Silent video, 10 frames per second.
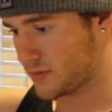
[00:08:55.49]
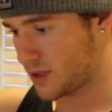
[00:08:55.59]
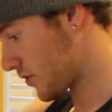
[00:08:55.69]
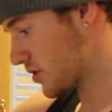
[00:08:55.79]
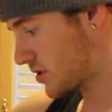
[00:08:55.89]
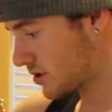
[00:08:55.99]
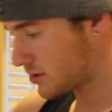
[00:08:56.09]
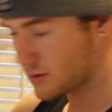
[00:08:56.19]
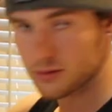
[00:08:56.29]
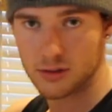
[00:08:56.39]
First,
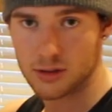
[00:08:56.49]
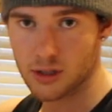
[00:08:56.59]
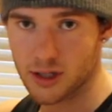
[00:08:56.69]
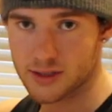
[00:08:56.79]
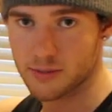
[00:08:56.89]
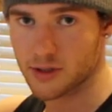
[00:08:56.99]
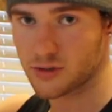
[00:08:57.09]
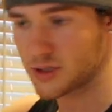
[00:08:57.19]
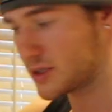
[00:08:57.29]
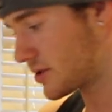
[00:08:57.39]
got to take my
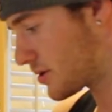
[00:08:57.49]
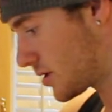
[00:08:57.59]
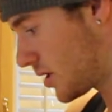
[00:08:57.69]
creatine.